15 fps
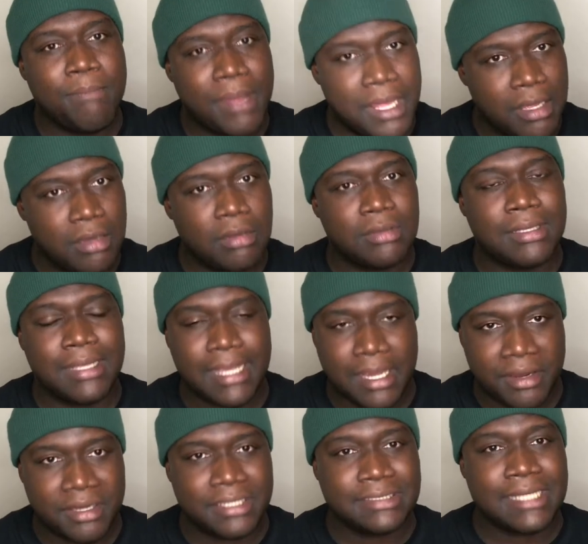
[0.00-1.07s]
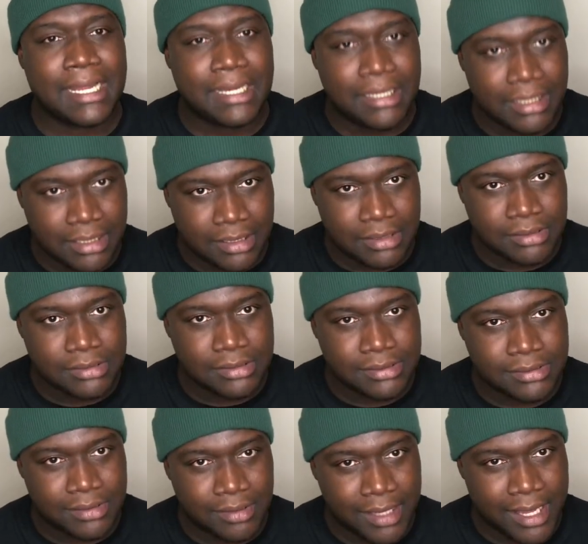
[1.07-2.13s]
Bell the carries that he needs,
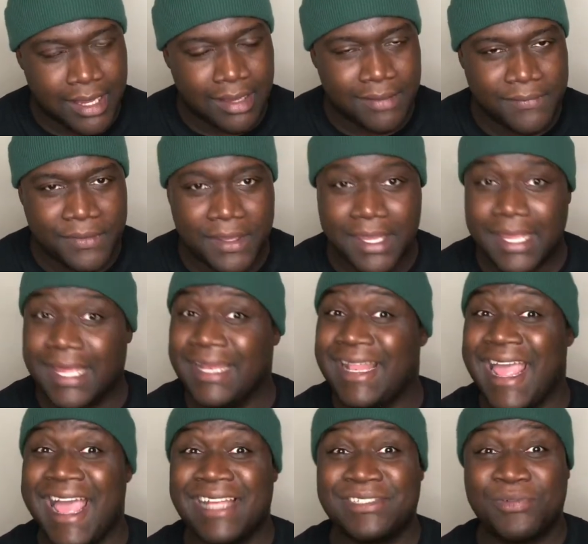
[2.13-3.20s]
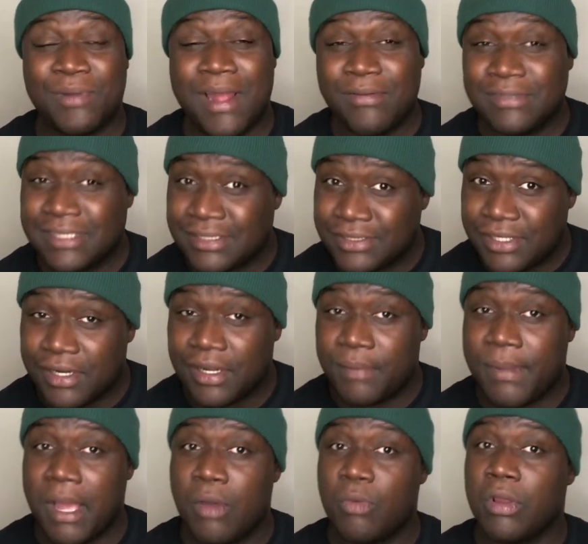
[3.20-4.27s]
okay? And that's what I was concerned
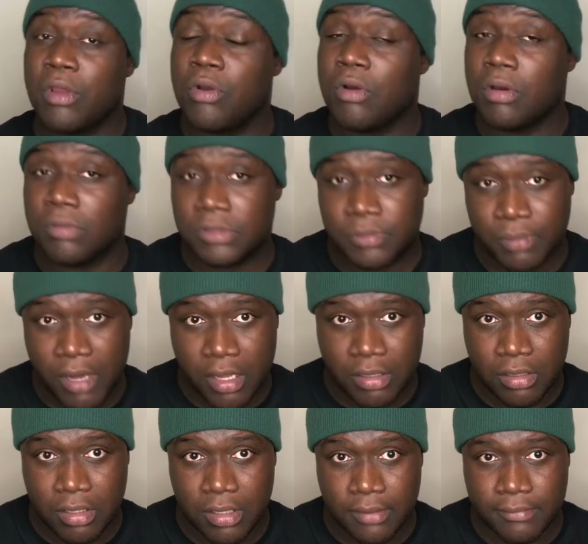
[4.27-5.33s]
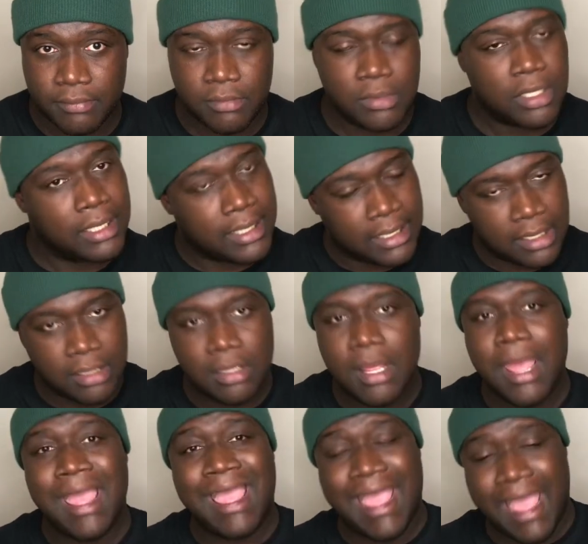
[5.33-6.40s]
about when Gore was brought on. Again,
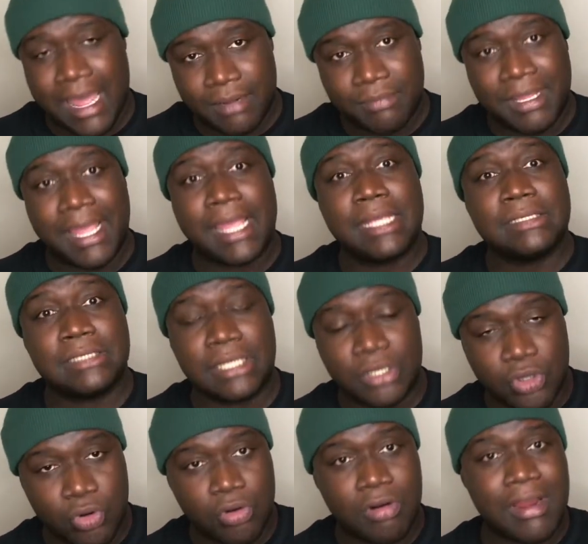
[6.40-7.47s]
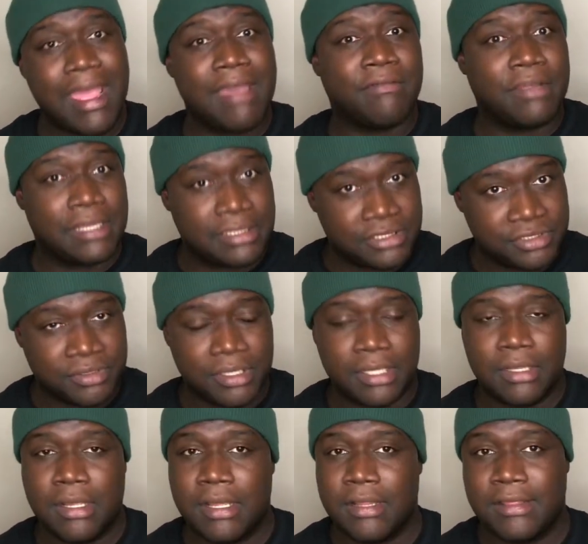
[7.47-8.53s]
Adam Gase and Gore have a history.
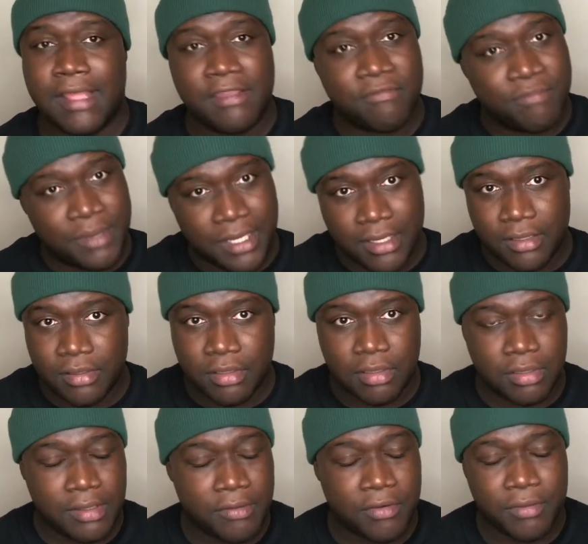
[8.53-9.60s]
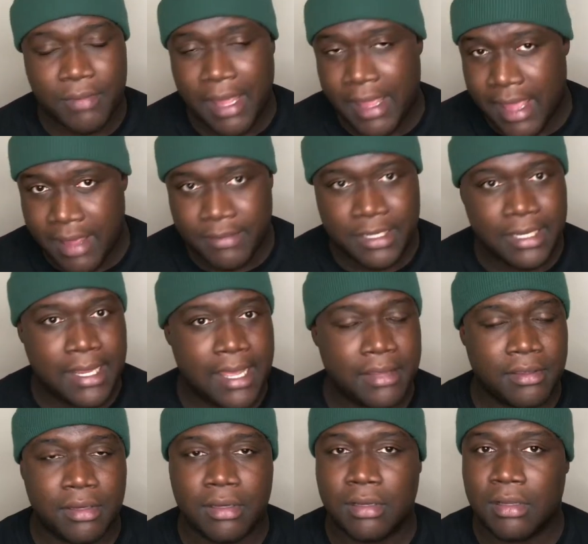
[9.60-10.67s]
They've been, you know, they're in Miami
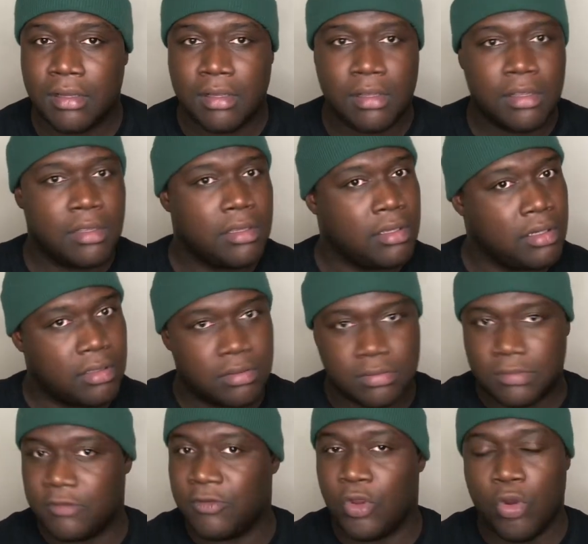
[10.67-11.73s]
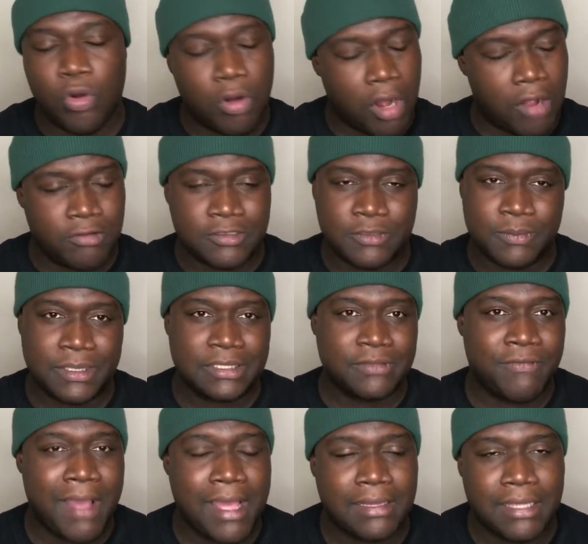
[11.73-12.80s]
together. You know, Gore always speaks
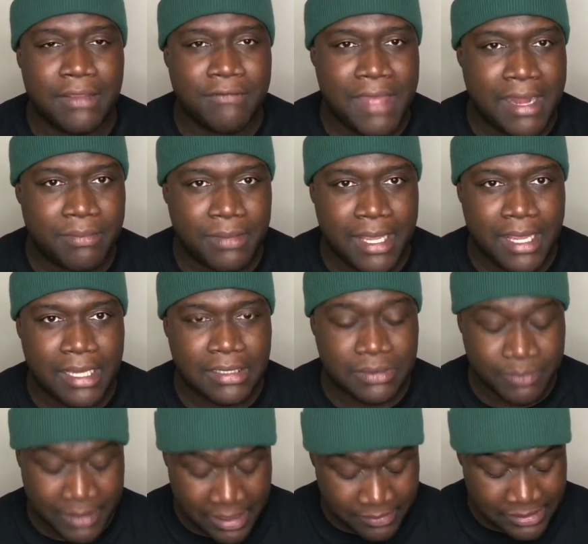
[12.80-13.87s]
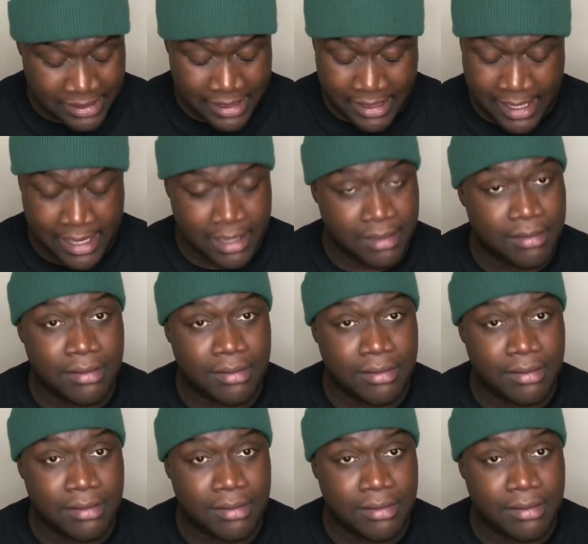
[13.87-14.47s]
fondly of Adam Gase. But I'm saying, hey,